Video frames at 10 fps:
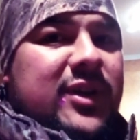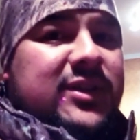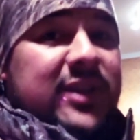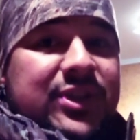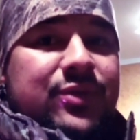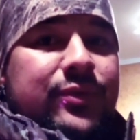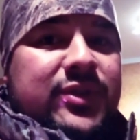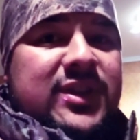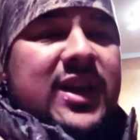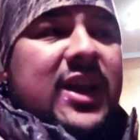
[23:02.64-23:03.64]
meters, as you will
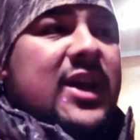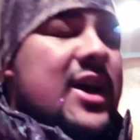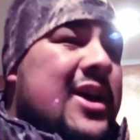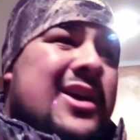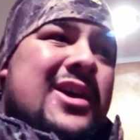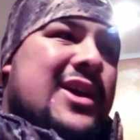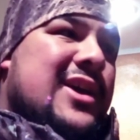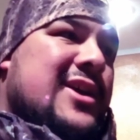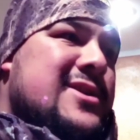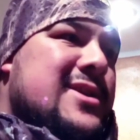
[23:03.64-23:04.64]
see,
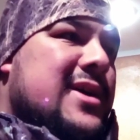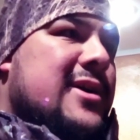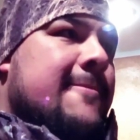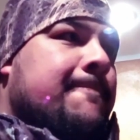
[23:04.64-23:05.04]
and